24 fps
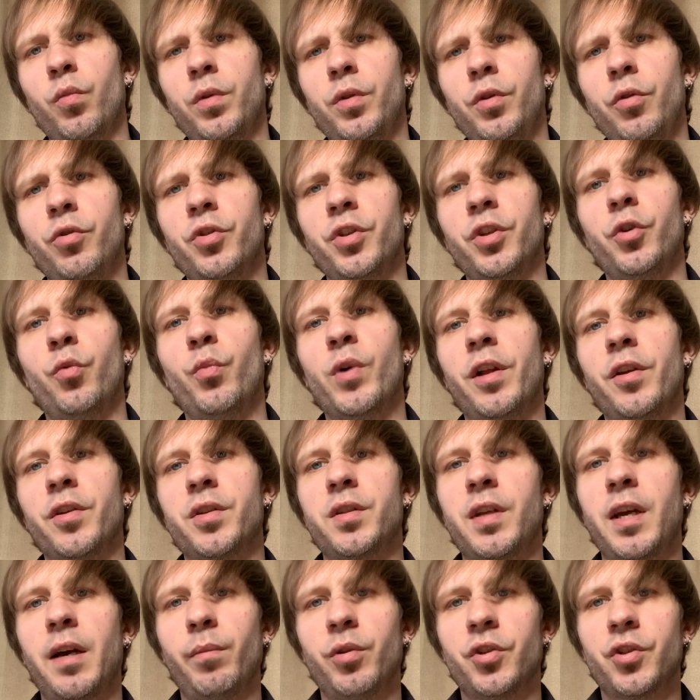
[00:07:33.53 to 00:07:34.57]
usually
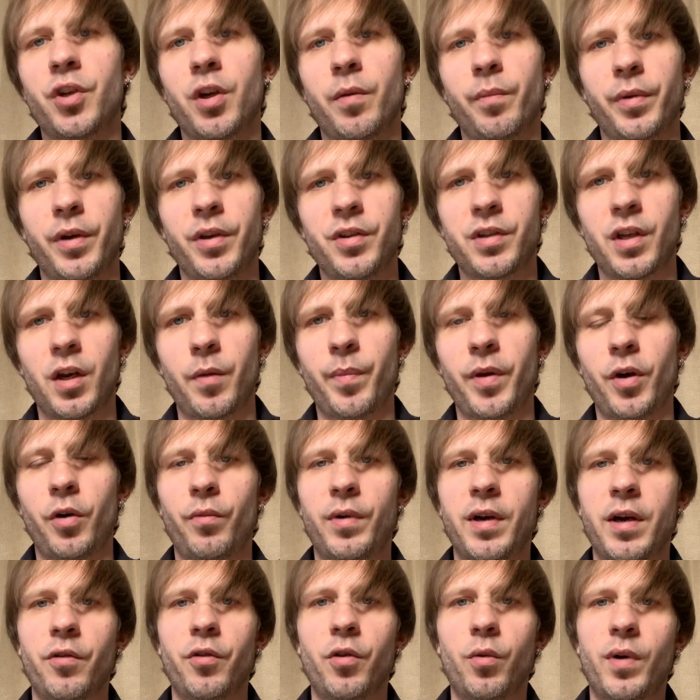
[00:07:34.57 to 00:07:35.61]
well-established companies that have been
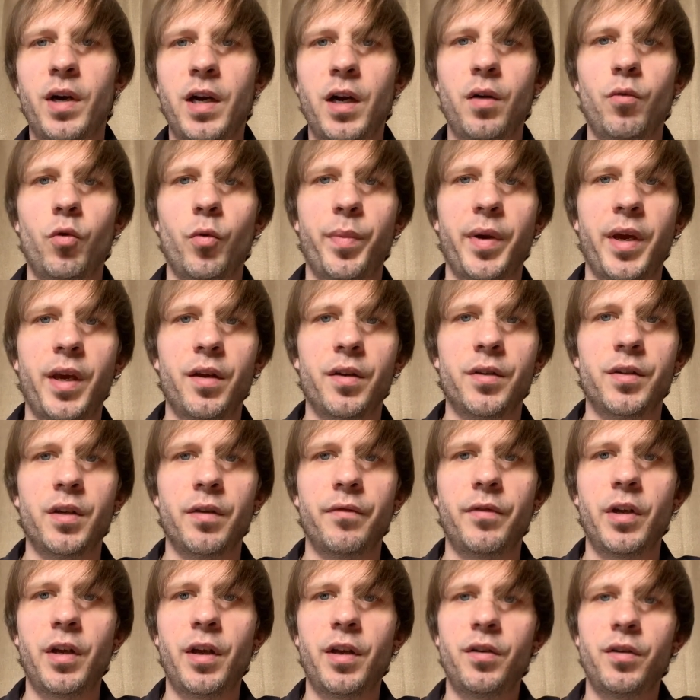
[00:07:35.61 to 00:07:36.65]
around a while, will pay a
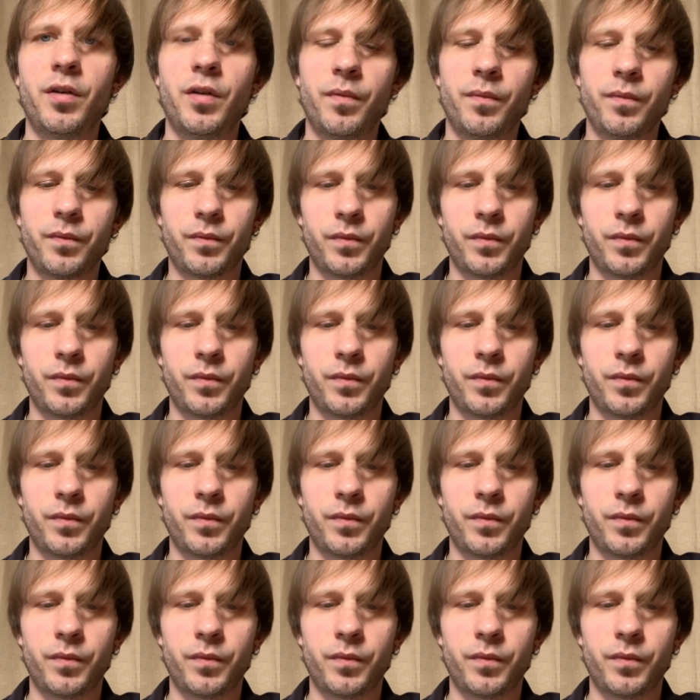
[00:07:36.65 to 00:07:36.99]
dividend.